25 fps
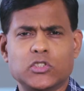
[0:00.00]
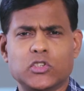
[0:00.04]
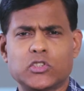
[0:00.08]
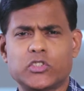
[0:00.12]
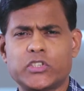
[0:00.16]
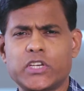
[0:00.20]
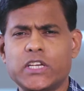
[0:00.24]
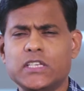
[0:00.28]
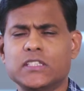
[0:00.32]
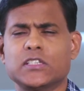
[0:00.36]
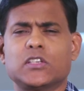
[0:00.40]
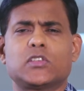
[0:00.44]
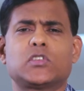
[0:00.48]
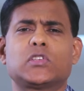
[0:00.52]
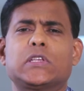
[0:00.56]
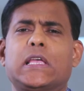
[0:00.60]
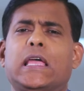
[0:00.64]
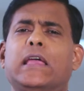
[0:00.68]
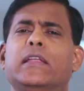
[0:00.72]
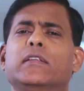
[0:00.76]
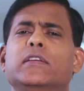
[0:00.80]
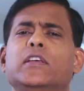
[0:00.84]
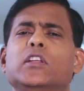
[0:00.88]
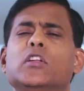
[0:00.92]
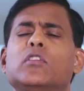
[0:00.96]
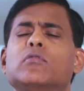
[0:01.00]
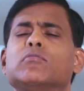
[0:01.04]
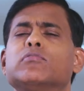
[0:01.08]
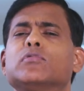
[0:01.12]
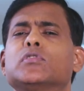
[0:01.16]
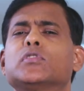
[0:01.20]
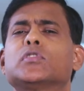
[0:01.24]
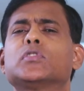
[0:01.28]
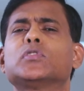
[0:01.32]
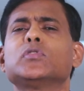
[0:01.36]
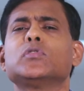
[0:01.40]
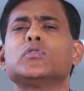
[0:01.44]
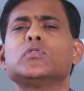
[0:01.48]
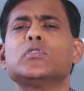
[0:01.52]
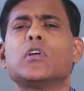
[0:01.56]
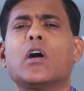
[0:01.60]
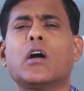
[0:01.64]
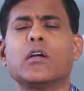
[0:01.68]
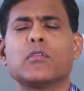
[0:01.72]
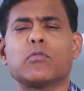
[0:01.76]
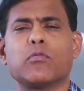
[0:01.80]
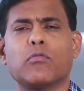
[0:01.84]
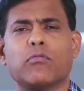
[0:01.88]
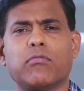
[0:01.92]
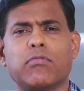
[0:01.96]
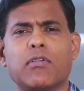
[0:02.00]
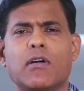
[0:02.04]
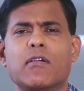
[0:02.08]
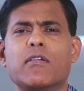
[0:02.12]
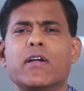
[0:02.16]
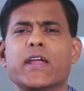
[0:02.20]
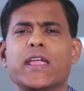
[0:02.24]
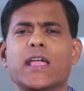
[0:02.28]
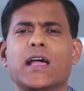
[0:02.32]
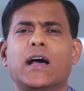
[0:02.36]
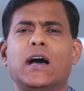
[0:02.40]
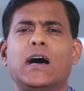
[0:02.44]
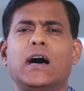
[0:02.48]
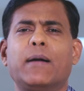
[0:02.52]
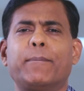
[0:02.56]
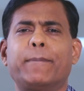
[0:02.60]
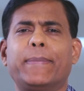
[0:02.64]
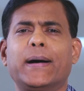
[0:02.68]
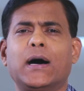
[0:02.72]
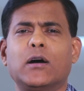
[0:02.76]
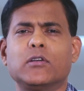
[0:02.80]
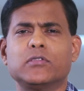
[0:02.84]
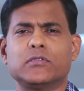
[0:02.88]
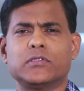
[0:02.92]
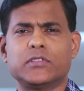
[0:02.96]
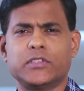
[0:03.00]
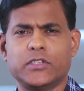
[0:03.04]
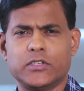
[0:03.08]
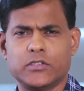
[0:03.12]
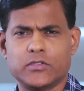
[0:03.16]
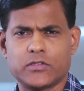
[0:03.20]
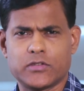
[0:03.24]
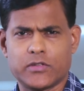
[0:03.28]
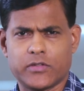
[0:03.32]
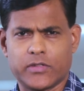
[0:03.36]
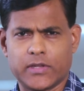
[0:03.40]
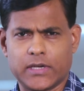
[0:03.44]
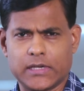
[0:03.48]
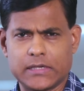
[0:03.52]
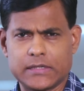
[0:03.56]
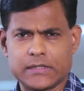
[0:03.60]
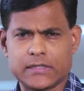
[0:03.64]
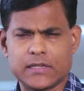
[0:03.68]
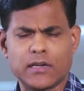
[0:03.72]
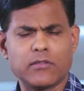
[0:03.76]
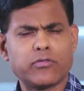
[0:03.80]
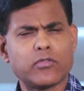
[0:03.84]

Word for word: So Jesus said, you know, do not worry about these things.